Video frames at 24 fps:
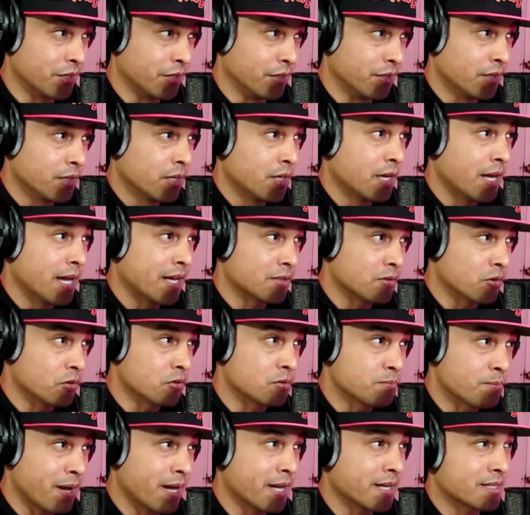as those
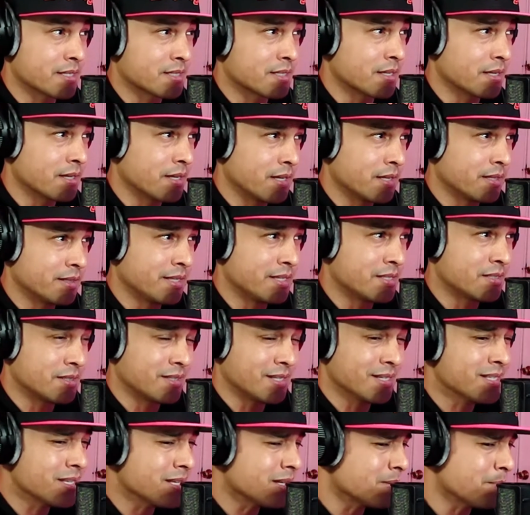mics. This is an
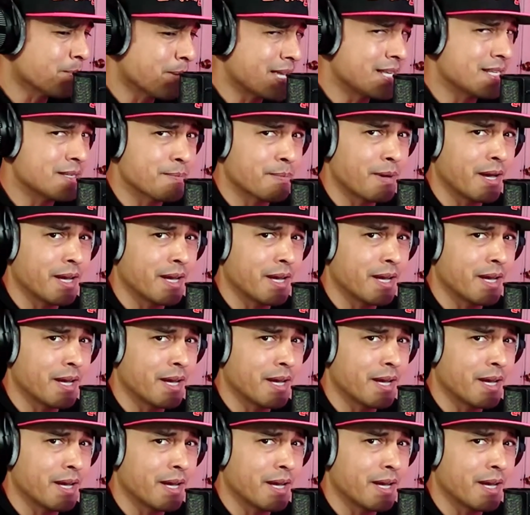amazing mic.